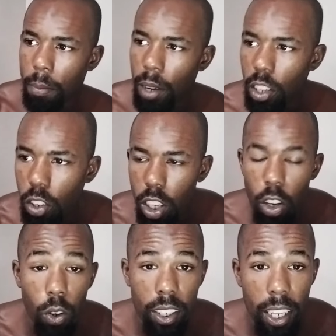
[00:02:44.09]
But you're going
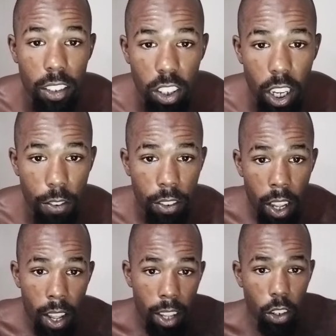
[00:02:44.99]
to notice it and shift.
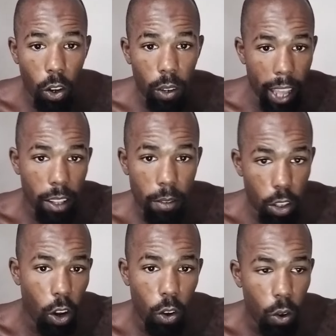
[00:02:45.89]

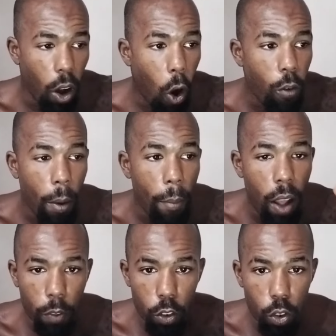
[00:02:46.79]
Over a
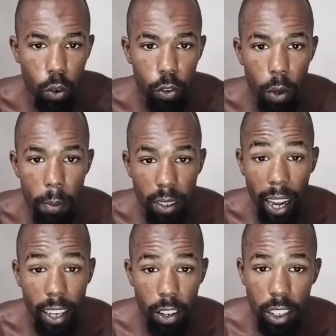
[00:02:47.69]
month or two or 3 months,
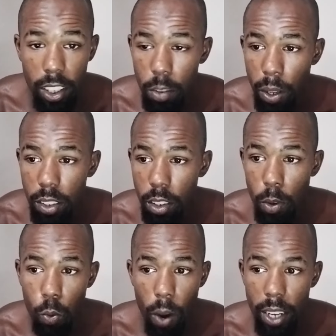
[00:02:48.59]
I guarantee this place is going
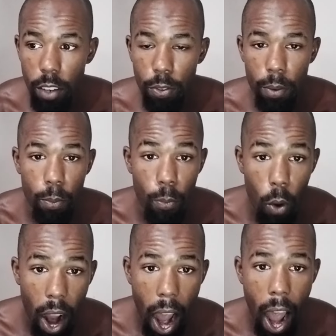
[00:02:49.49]
to be way different,
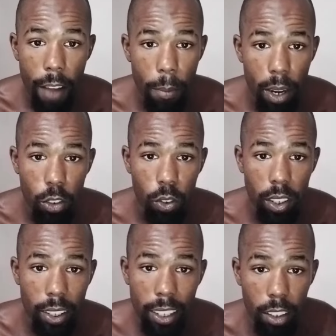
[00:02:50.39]
more high vibrational.
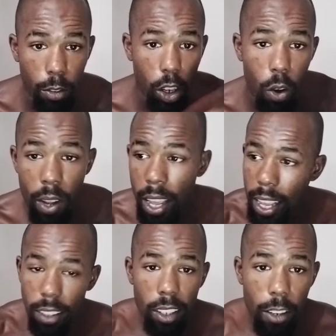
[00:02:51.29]
Because things of low
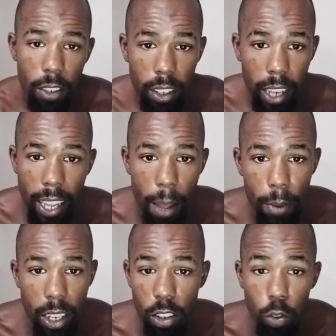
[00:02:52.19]
is leaving. They can't
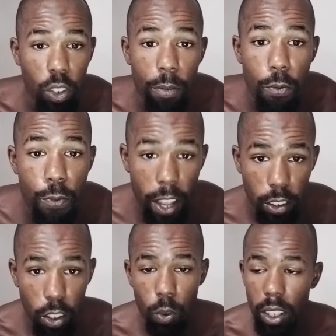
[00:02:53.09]
be in here. It was
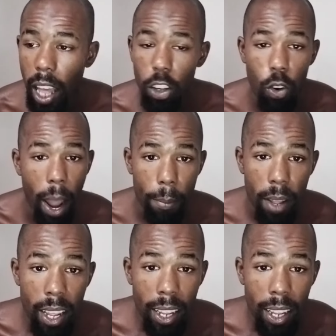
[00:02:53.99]
infested with a lot of crap.